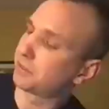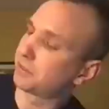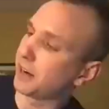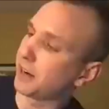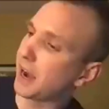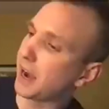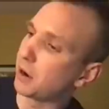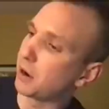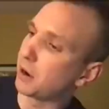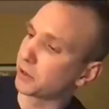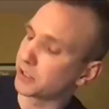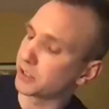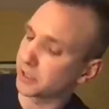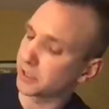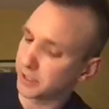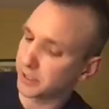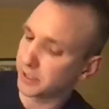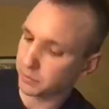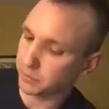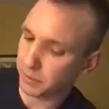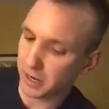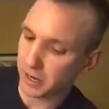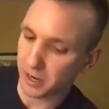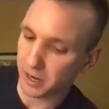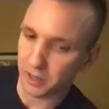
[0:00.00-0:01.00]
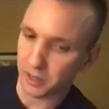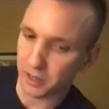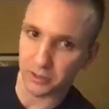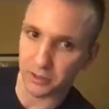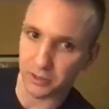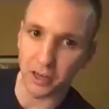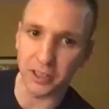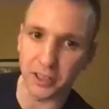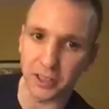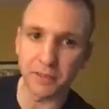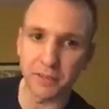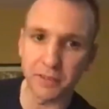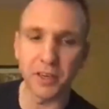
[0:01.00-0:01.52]
hours on this, but I'll,
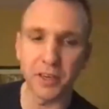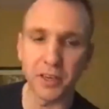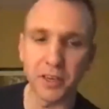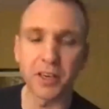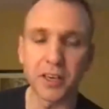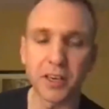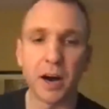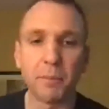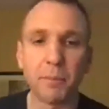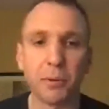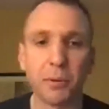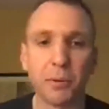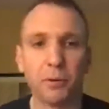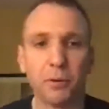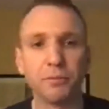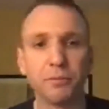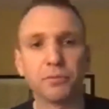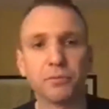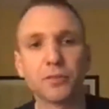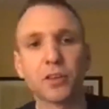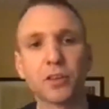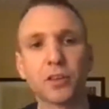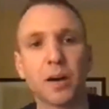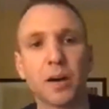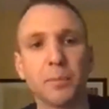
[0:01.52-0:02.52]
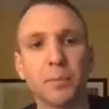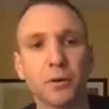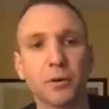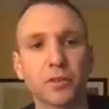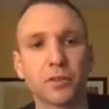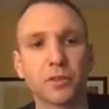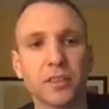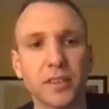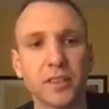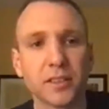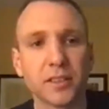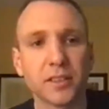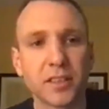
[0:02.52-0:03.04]
I'll give you a couple couple
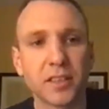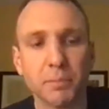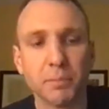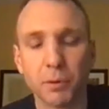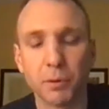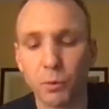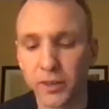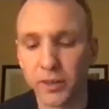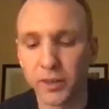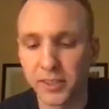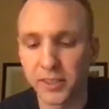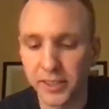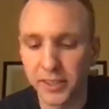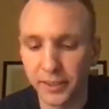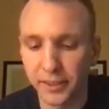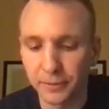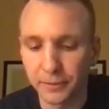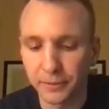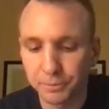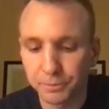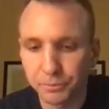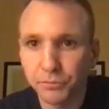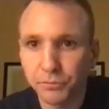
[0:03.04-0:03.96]
simple ones here.